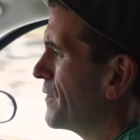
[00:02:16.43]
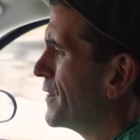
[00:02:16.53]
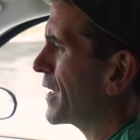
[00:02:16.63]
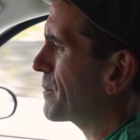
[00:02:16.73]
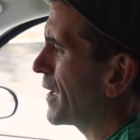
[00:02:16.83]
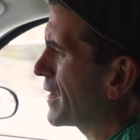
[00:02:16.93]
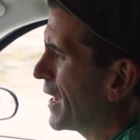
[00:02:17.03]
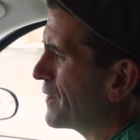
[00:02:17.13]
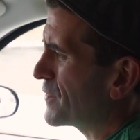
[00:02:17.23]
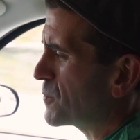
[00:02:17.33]
feel like my
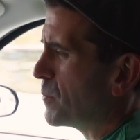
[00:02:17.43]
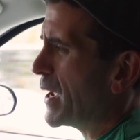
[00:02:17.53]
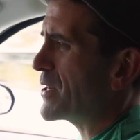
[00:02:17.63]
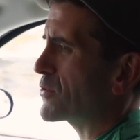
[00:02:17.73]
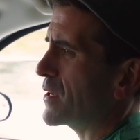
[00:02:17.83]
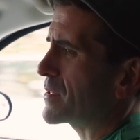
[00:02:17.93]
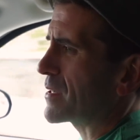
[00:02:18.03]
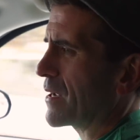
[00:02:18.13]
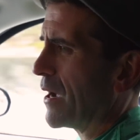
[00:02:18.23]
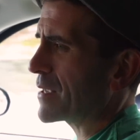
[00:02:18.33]
life is Patriots
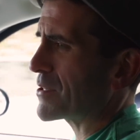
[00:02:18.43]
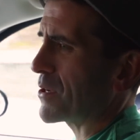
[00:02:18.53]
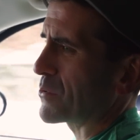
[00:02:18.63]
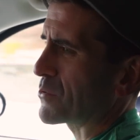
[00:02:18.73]
and Costco